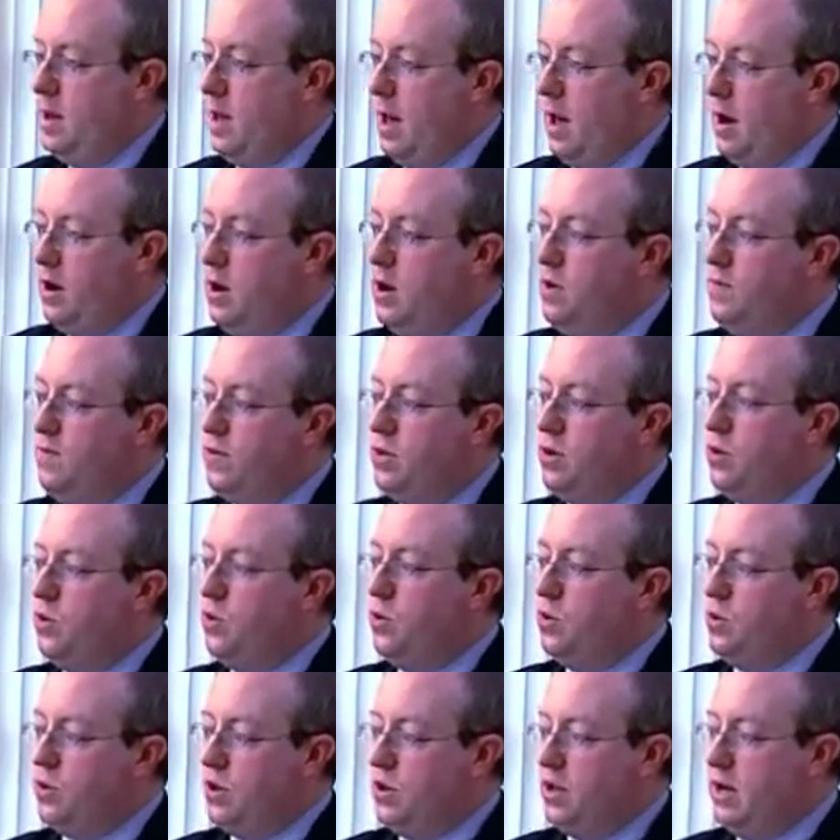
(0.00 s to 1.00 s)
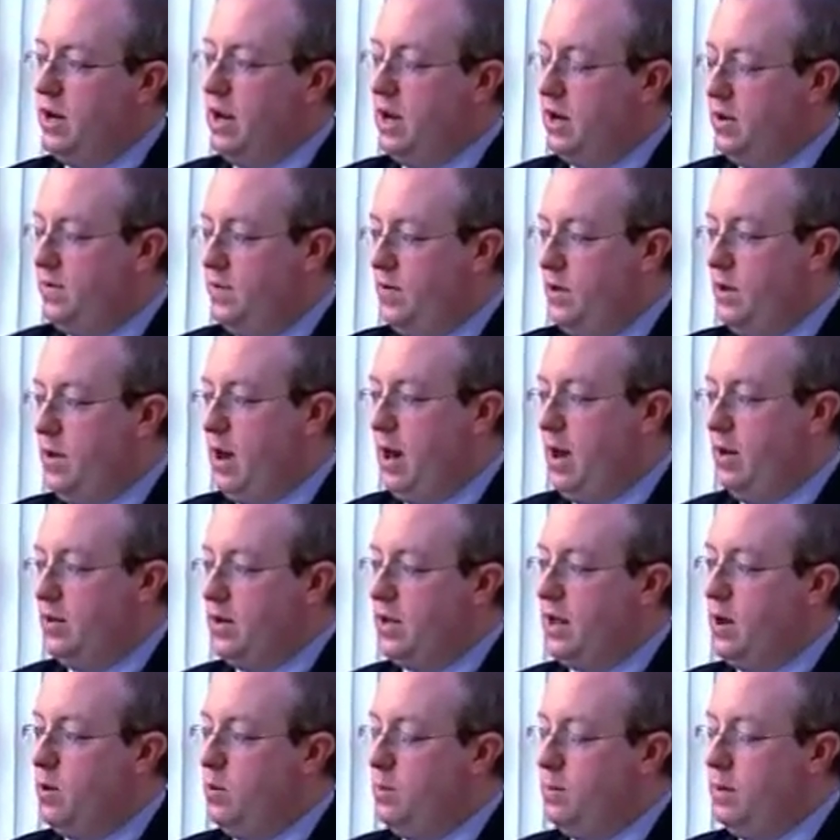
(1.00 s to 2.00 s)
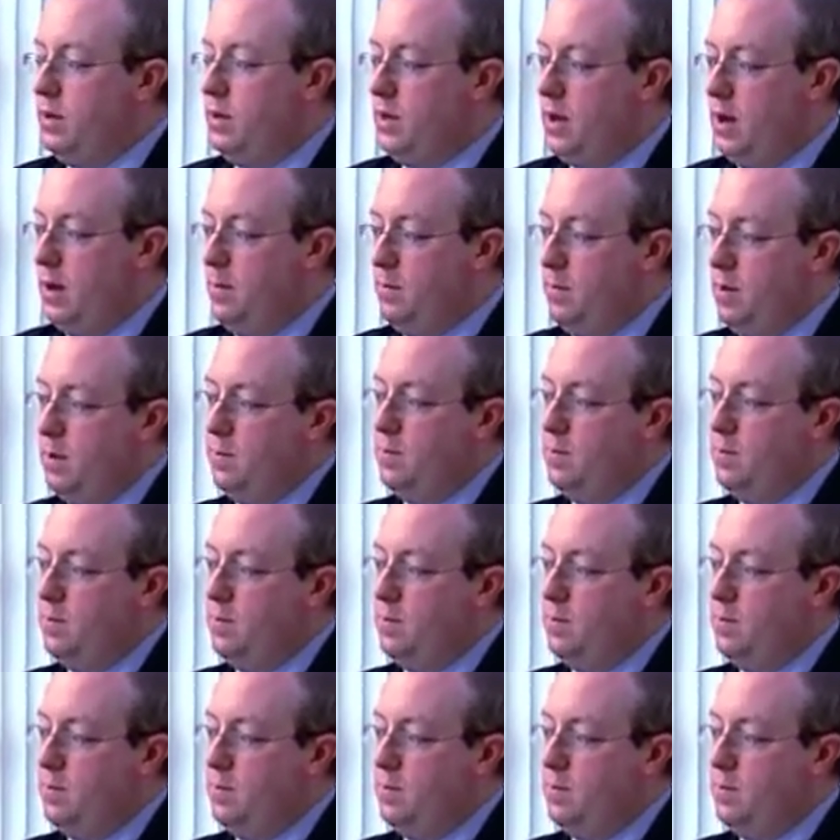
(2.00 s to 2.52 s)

and over the course of the next few hours that will become